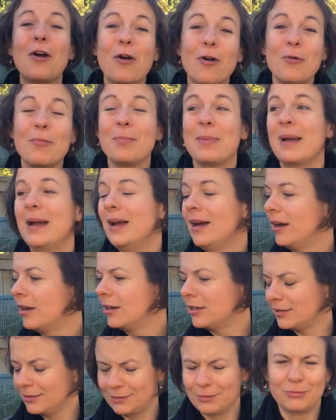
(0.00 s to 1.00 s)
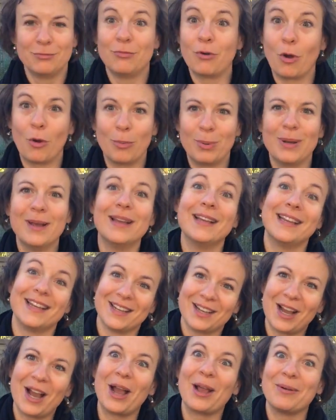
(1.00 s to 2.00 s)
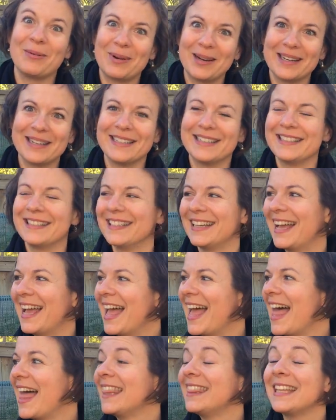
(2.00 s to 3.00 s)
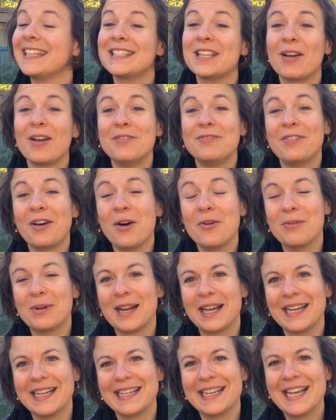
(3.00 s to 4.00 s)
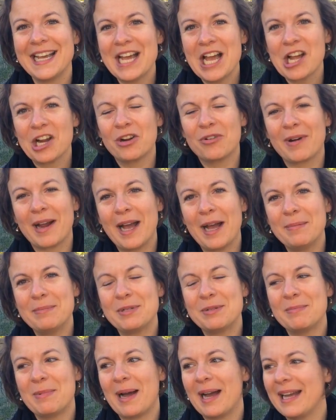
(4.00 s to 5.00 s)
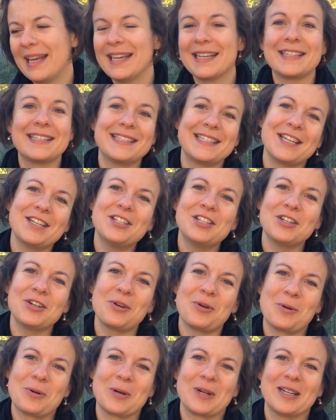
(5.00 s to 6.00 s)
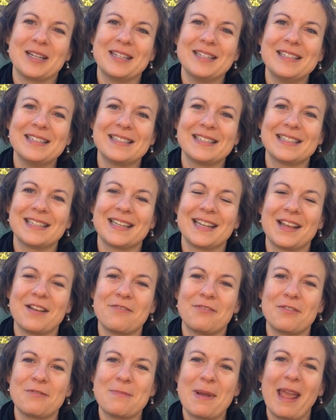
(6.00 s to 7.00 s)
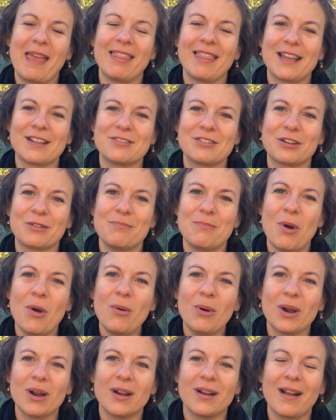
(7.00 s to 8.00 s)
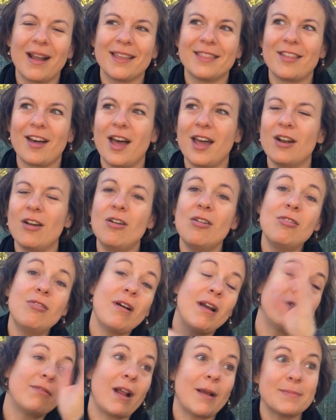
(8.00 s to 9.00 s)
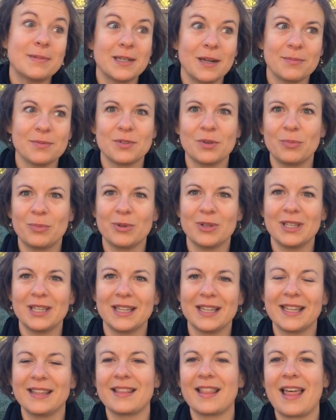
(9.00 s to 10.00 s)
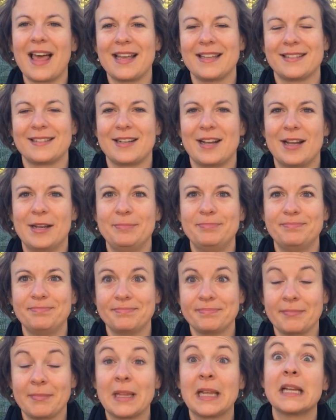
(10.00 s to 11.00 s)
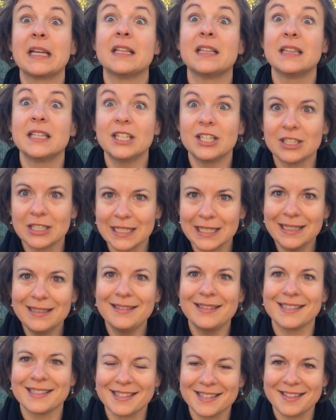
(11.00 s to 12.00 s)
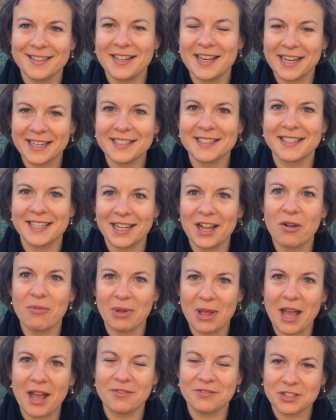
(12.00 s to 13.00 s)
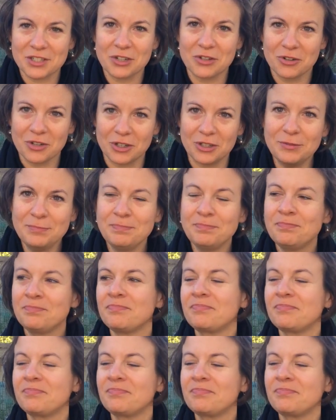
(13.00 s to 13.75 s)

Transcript: rope. That's how I felt when I grabbed my extension cord for my electric mower. I thought, oh, I wrapped it up so brilliantly the last time. Clearly, this is the next thing I will have to Google,